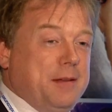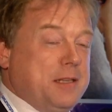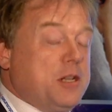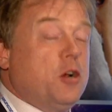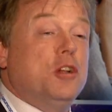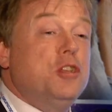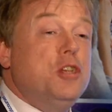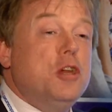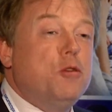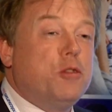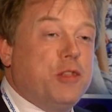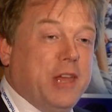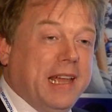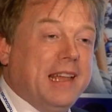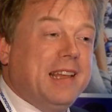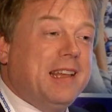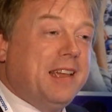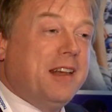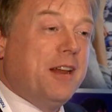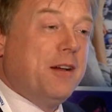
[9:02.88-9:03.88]
It's not a new
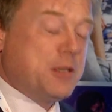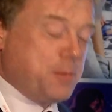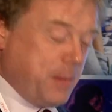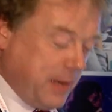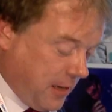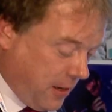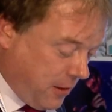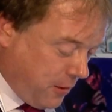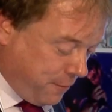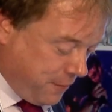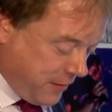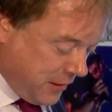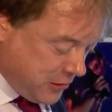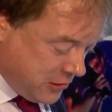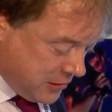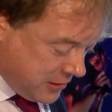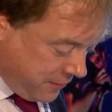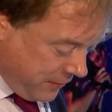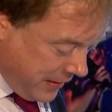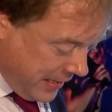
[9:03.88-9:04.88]
thing. It's been going on for
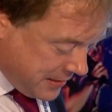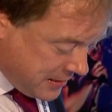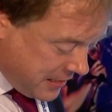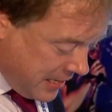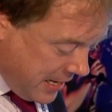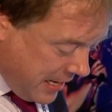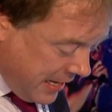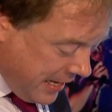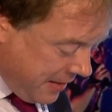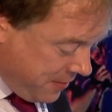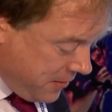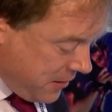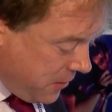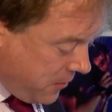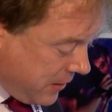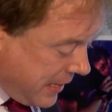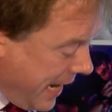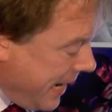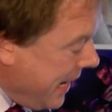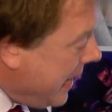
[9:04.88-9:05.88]
hundreds of years in
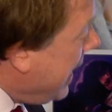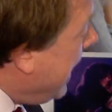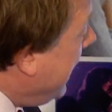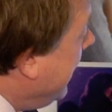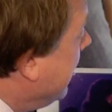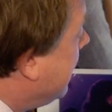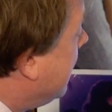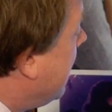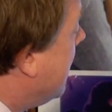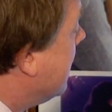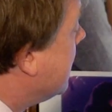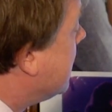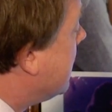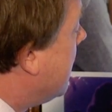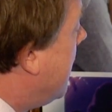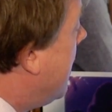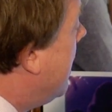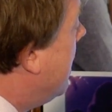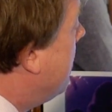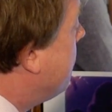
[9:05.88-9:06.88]
the UK. And it
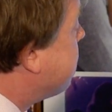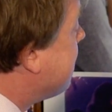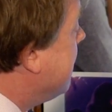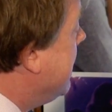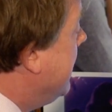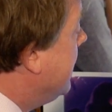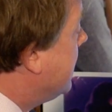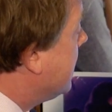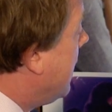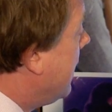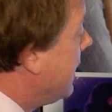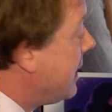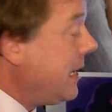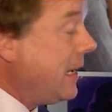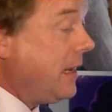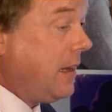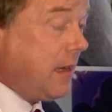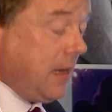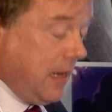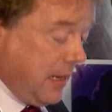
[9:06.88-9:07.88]
does breed, I
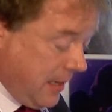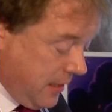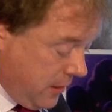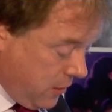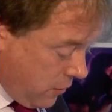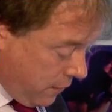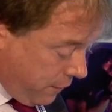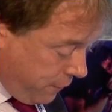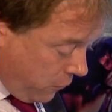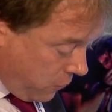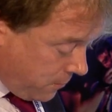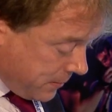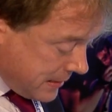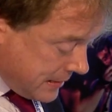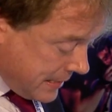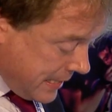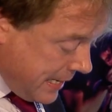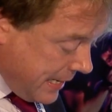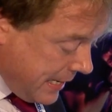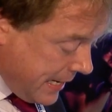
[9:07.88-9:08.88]
think,
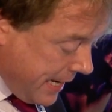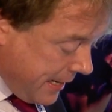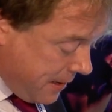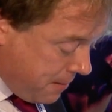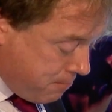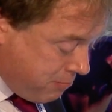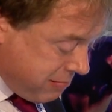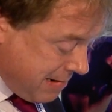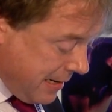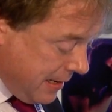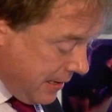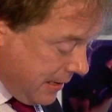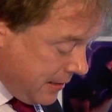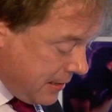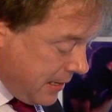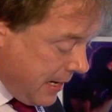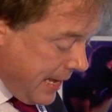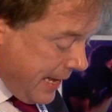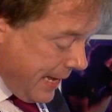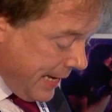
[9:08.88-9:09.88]
uniformity. It can
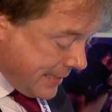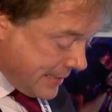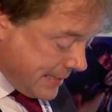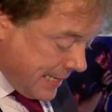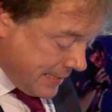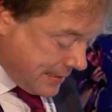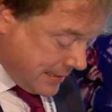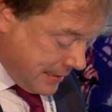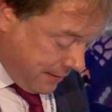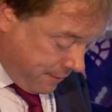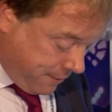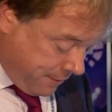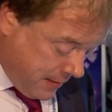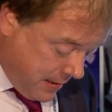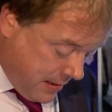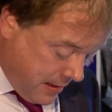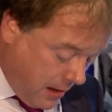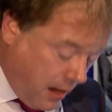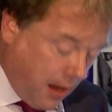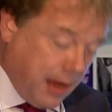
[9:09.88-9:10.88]
breed excessive
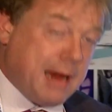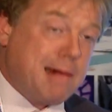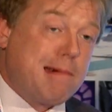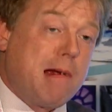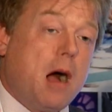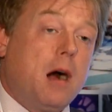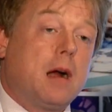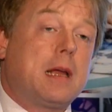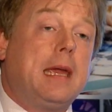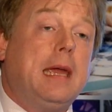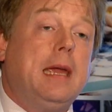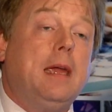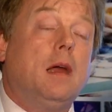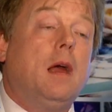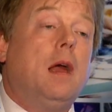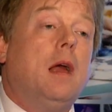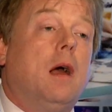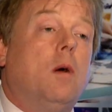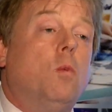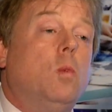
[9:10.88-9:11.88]
hierarchy.
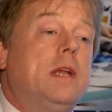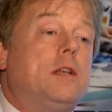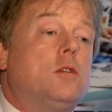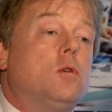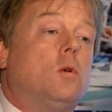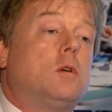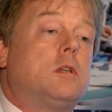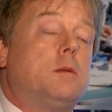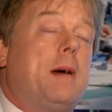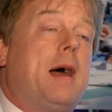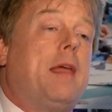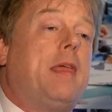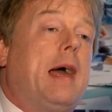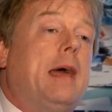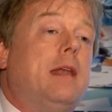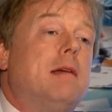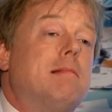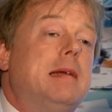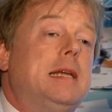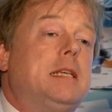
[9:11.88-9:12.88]
And we talked about
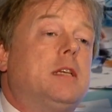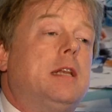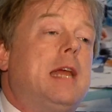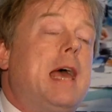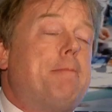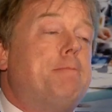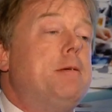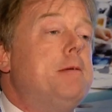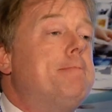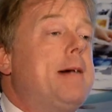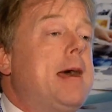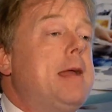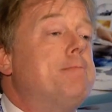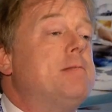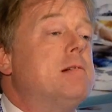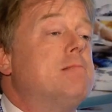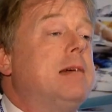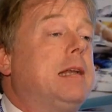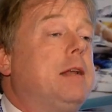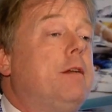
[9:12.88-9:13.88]
that in a recent HEPI
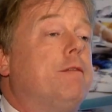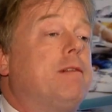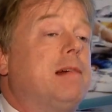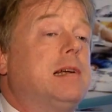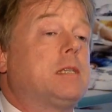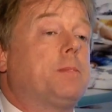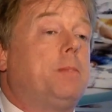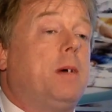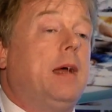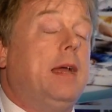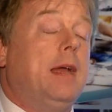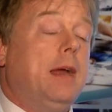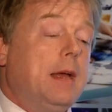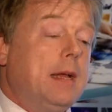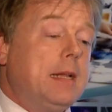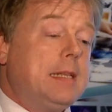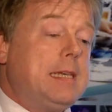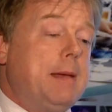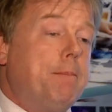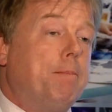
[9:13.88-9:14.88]
paper written for us by
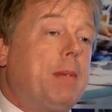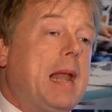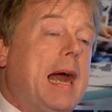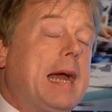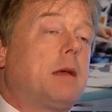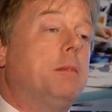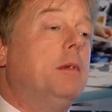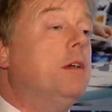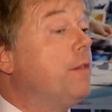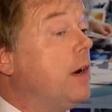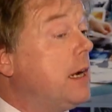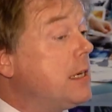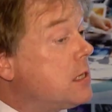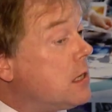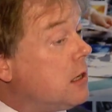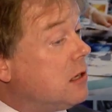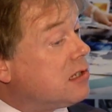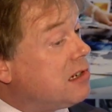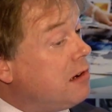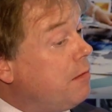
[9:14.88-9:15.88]
Tim Blackman,
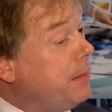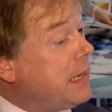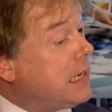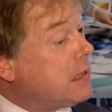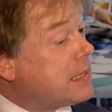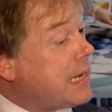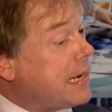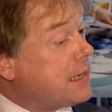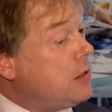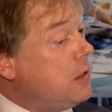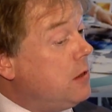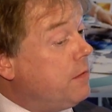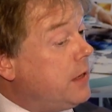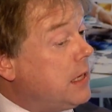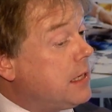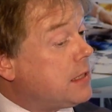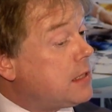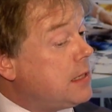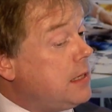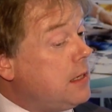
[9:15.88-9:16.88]
Vice-Chancellor of Middlesex
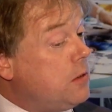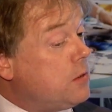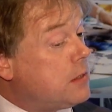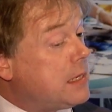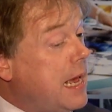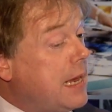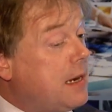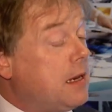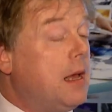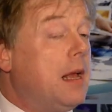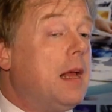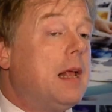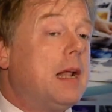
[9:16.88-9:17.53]
University, who said,